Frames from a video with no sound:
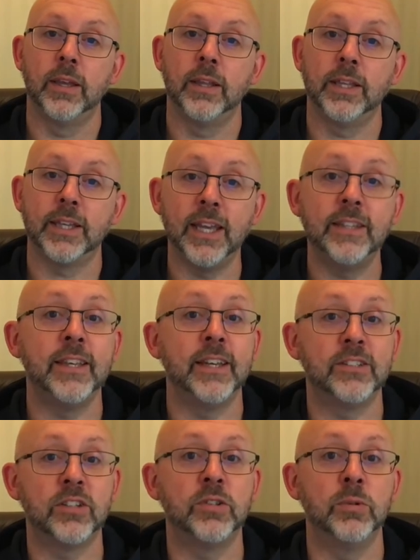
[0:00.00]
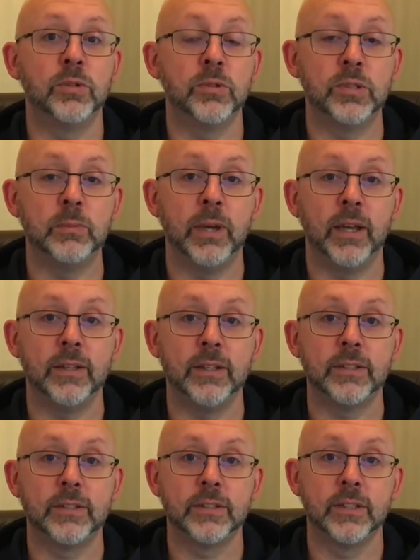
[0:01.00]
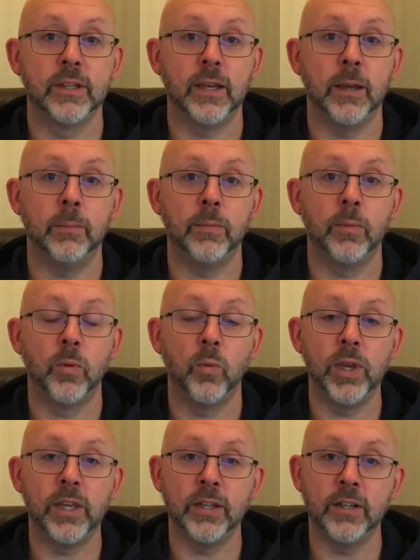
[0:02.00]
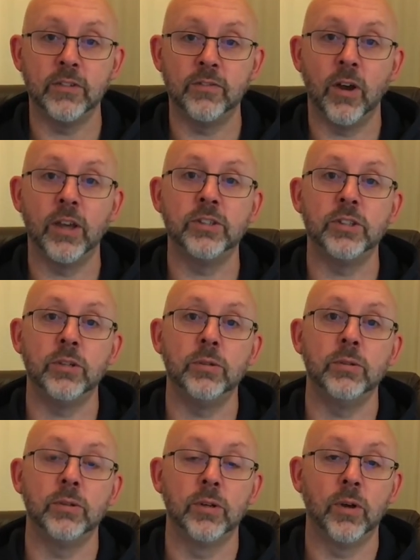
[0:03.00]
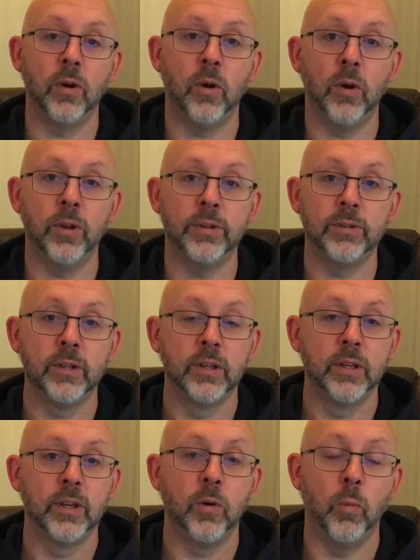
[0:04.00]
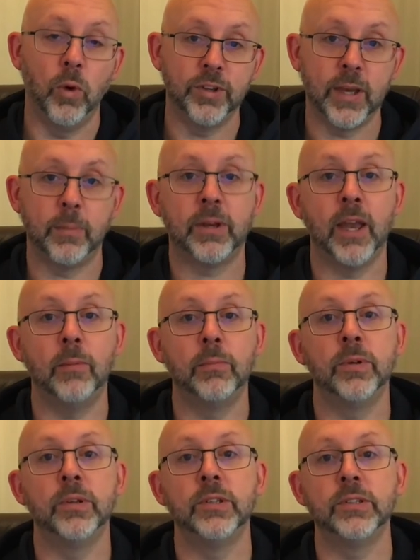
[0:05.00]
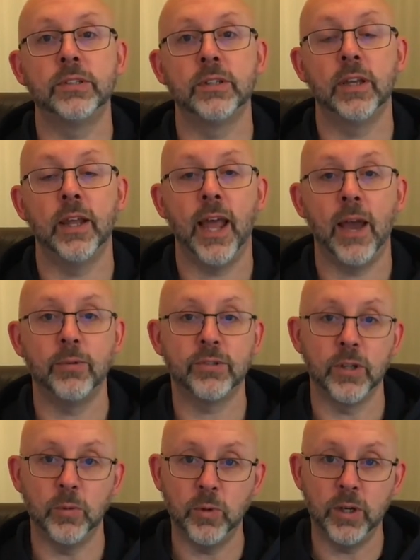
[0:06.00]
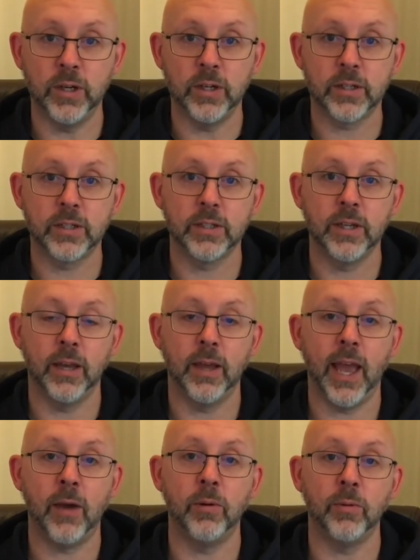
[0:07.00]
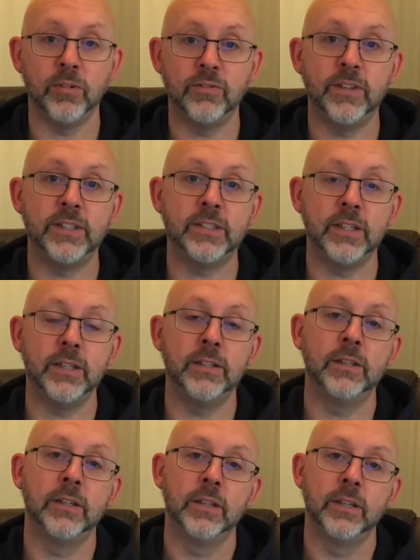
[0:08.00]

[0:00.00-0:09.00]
The key thing is to talk to us about this. We can advise you on what type of cameras, how it's going to work, how it would fit in,